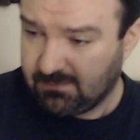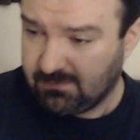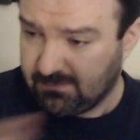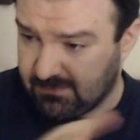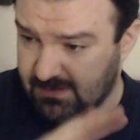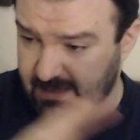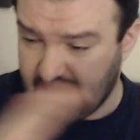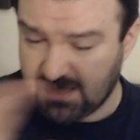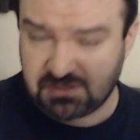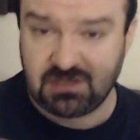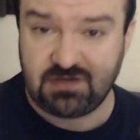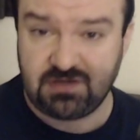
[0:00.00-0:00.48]

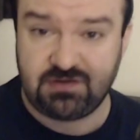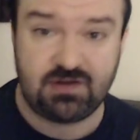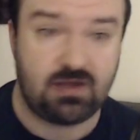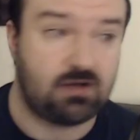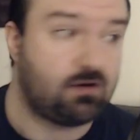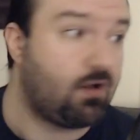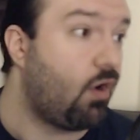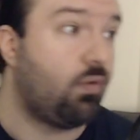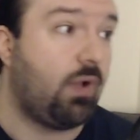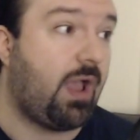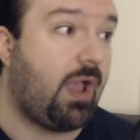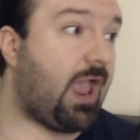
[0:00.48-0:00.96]
they actually
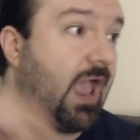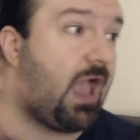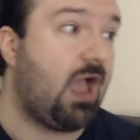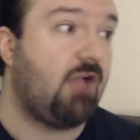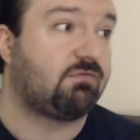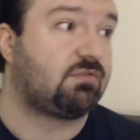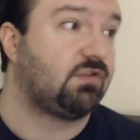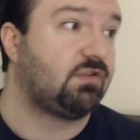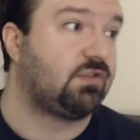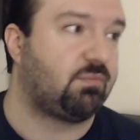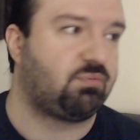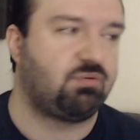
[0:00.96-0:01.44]
said, oh,
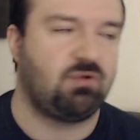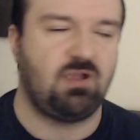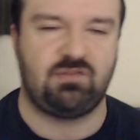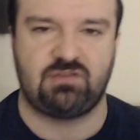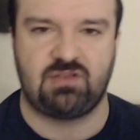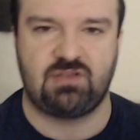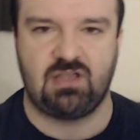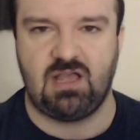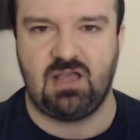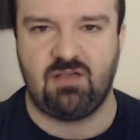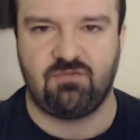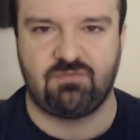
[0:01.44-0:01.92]
after the press
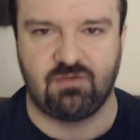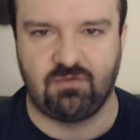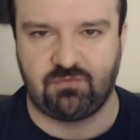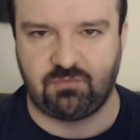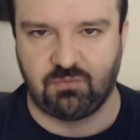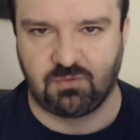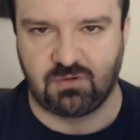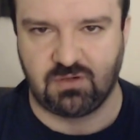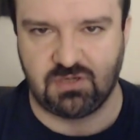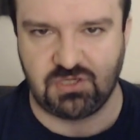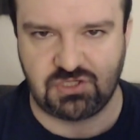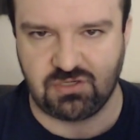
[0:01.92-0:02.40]
conference,
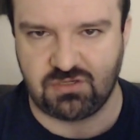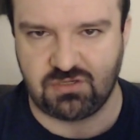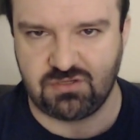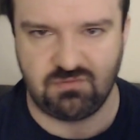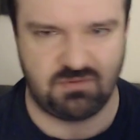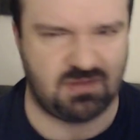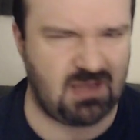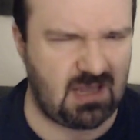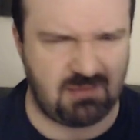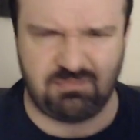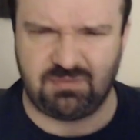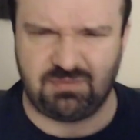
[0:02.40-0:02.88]
we're going to show you
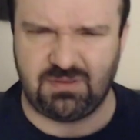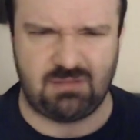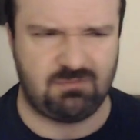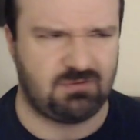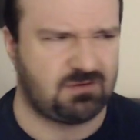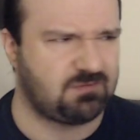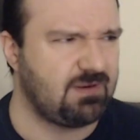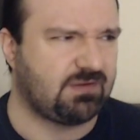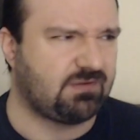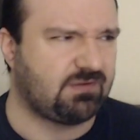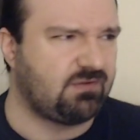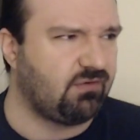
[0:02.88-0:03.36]
gameplay,
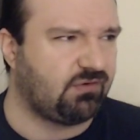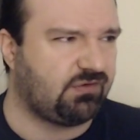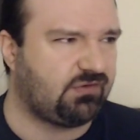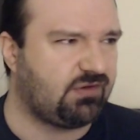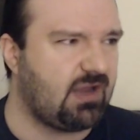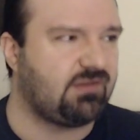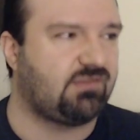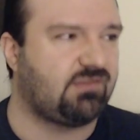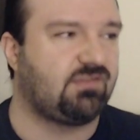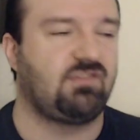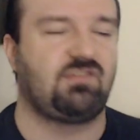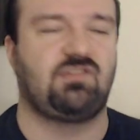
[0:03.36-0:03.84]
which makes no
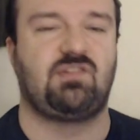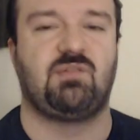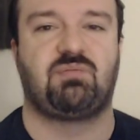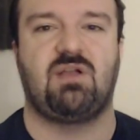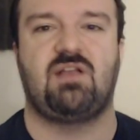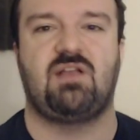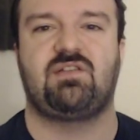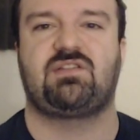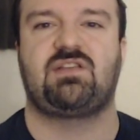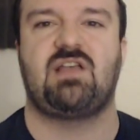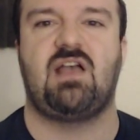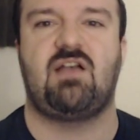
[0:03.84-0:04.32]
sense. This is the
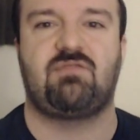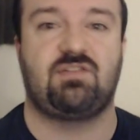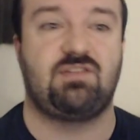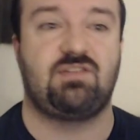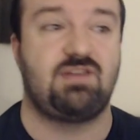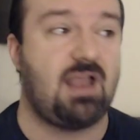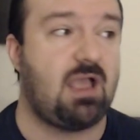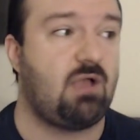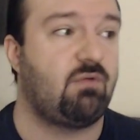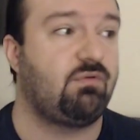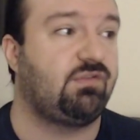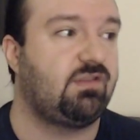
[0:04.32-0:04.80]
press conference.
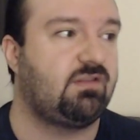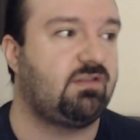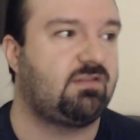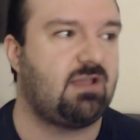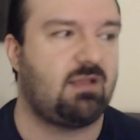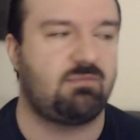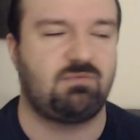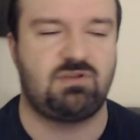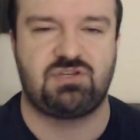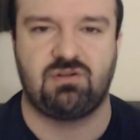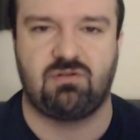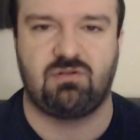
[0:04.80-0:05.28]
Now is the
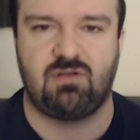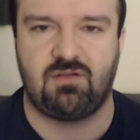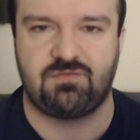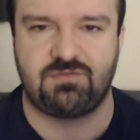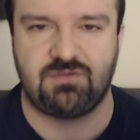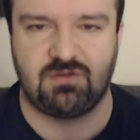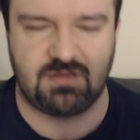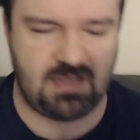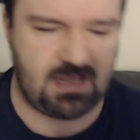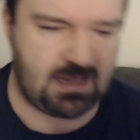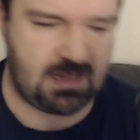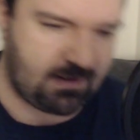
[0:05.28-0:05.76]
time to show off
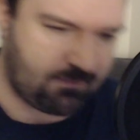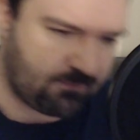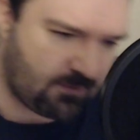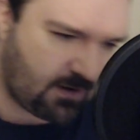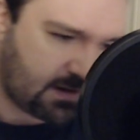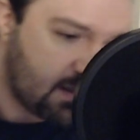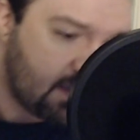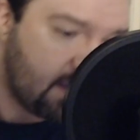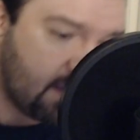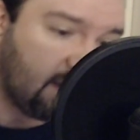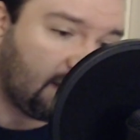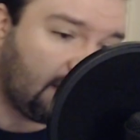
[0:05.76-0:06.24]
your game,
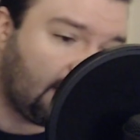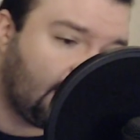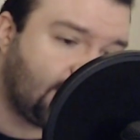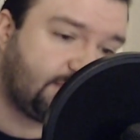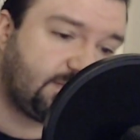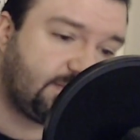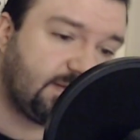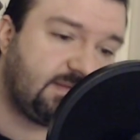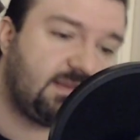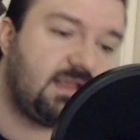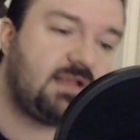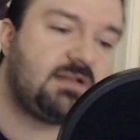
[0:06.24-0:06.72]
right?
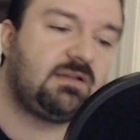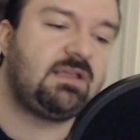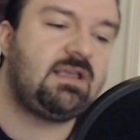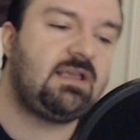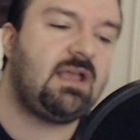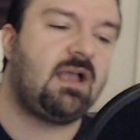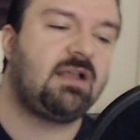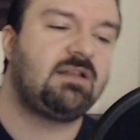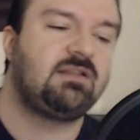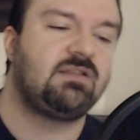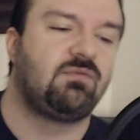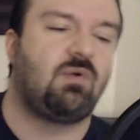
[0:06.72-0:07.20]
Incidentally,
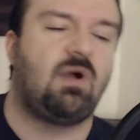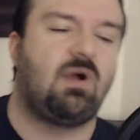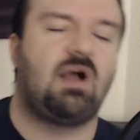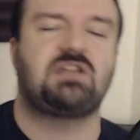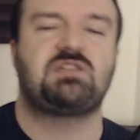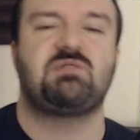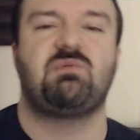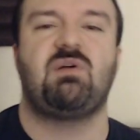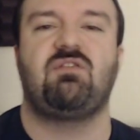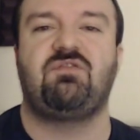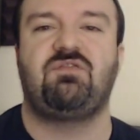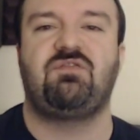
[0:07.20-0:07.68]
I did
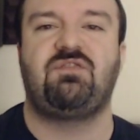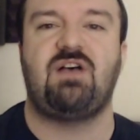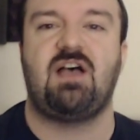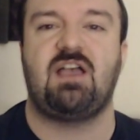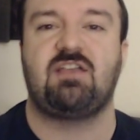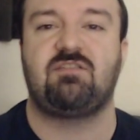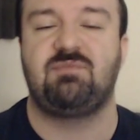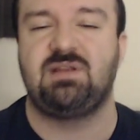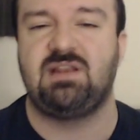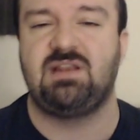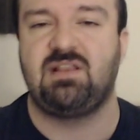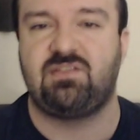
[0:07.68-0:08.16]
watch about
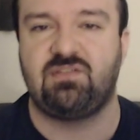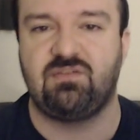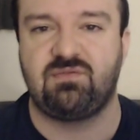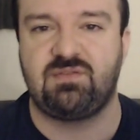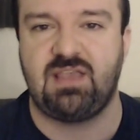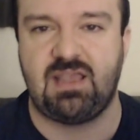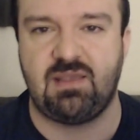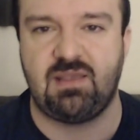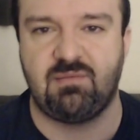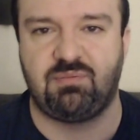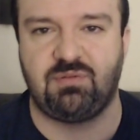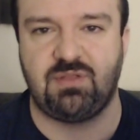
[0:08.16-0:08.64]
five minutes of
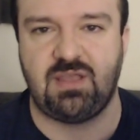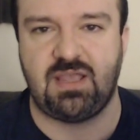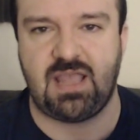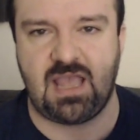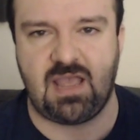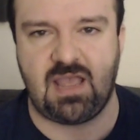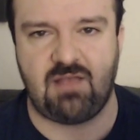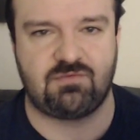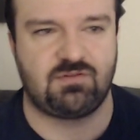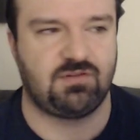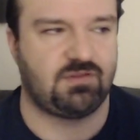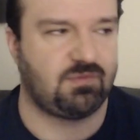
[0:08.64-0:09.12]
gameplay
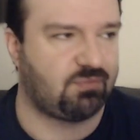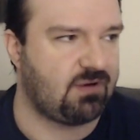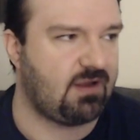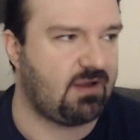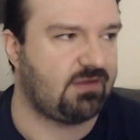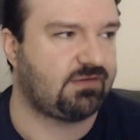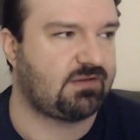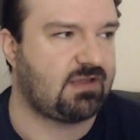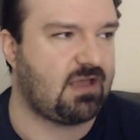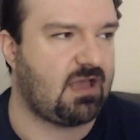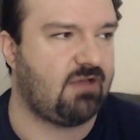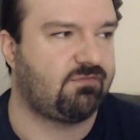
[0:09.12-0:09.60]
after the
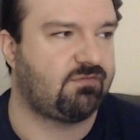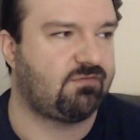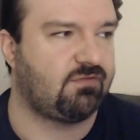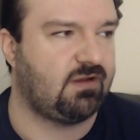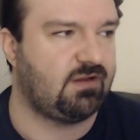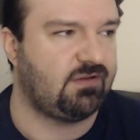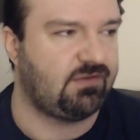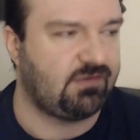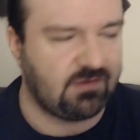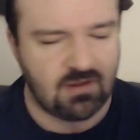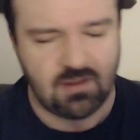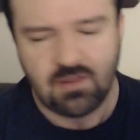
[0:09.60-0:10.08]
press
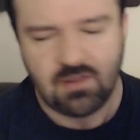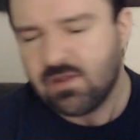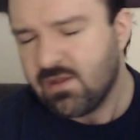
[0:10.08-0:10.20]
conference.